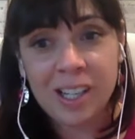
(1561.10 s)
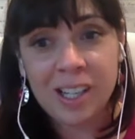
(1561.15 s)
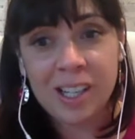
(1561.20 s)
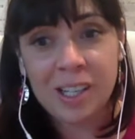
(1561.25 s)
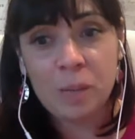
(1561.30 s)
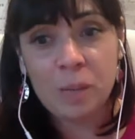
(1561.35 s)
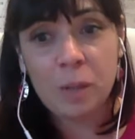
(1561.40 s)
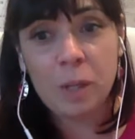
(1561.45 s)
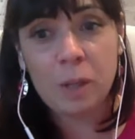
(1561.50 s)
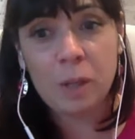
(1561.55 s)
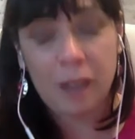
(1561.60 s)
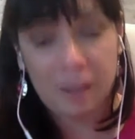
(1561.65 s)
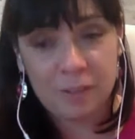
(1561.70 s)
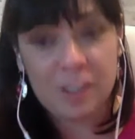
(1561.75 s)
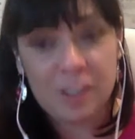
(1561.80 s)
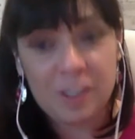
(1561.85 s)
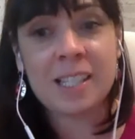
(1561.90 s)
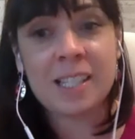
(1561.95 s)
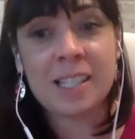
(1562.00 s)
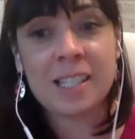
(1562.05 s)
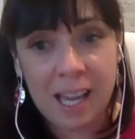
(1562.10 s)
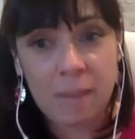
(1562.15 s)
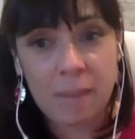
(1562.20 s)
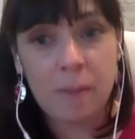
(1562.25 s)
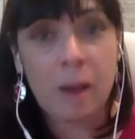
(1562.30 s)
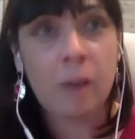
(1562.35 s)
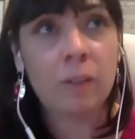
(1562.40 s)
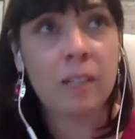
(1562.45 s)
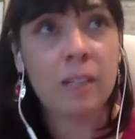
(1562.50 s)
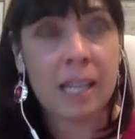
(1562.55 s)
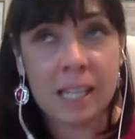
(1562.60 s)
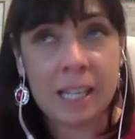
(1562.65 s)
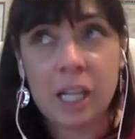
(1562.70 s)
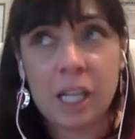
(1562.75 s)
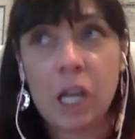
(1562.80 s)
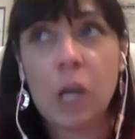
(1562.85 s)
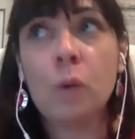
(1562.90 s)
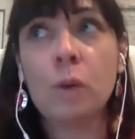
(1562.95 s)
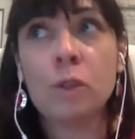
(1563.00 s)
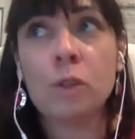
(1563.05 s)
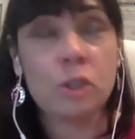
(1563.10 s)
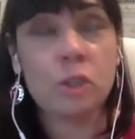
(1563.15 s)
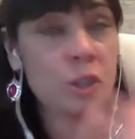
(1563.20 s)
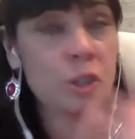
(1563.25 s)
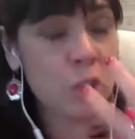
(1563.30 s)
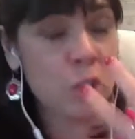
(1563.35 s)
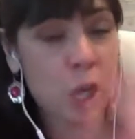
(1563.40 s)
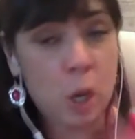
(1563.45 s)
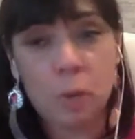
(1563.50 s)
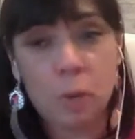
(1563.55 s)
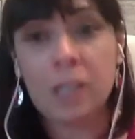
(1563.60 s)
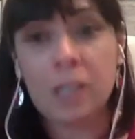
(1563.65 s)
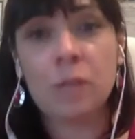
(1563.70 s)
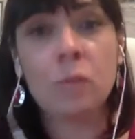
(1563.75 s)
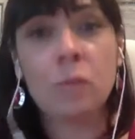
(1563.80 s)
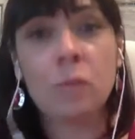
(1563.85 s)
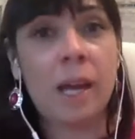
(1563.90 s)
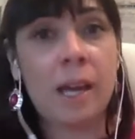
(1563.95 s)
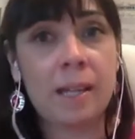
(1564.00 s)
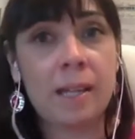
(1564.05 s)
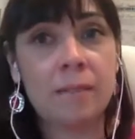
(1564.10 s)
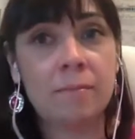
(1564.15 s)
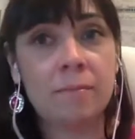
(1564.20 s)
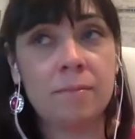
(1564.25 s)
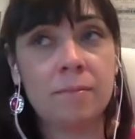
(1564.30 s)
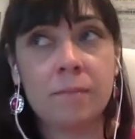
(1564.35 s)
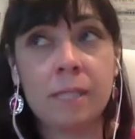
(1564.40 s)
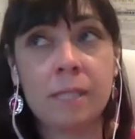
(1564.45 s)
what you have to say about letting go and just knowing when